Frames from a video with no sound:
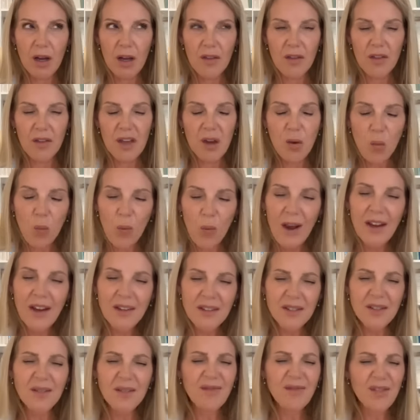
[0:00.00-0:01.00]
the
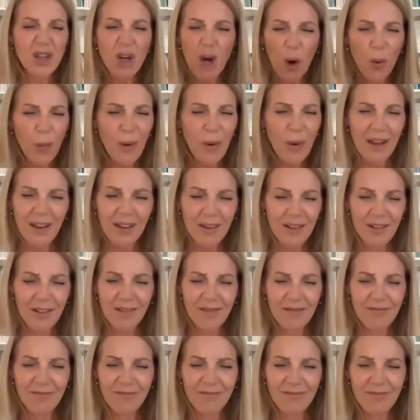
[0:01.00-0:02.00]
awareness of knowing
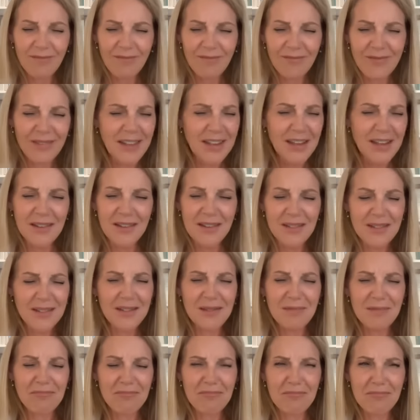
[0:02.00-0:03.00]

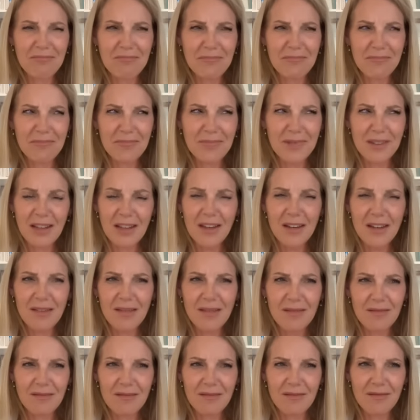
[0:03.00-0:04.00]
things that
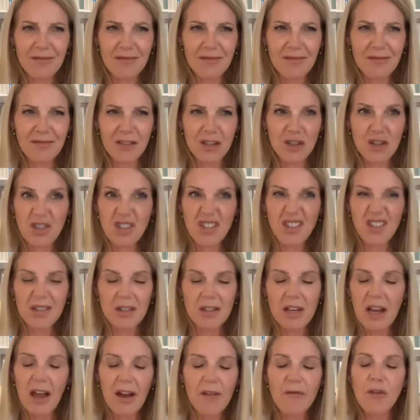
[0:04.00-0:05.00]
you just
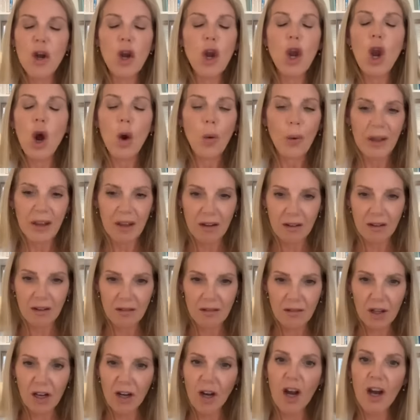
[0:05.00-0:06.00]
have a knowing,
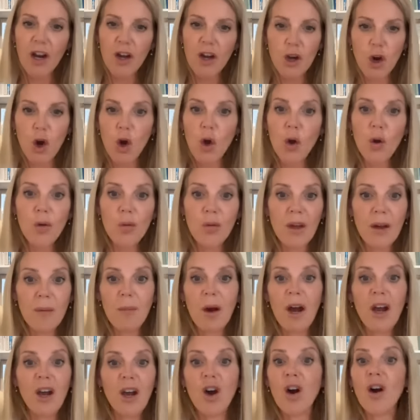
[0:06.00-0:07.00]
like, I know they're
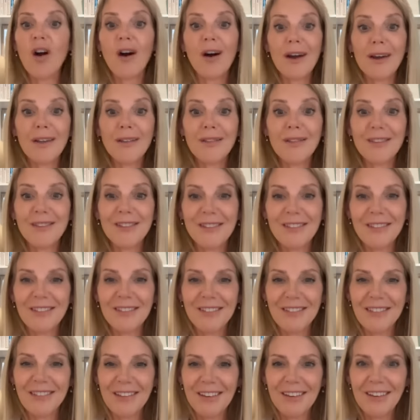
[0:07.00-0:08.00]
my guides.
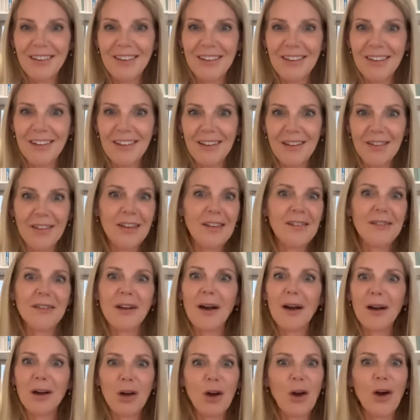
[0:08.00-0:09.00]
These
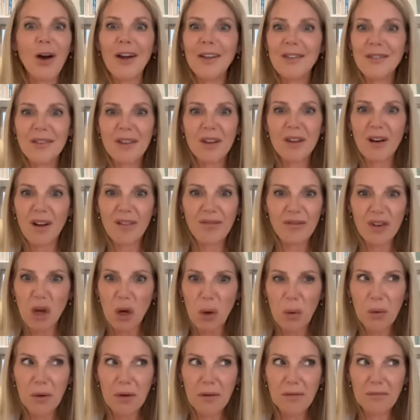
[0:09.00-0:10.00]
are guides that I've
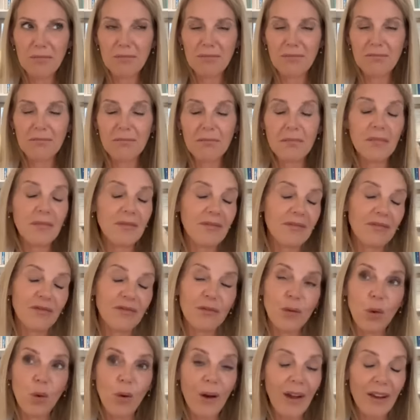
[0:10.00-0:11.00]
known
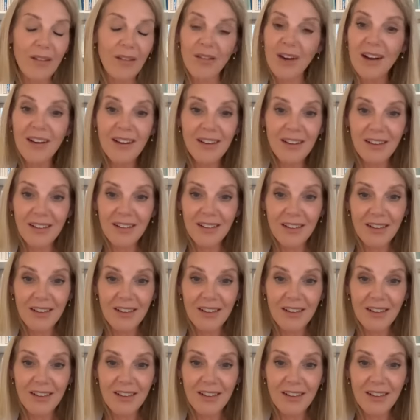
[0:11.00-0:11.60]
forever,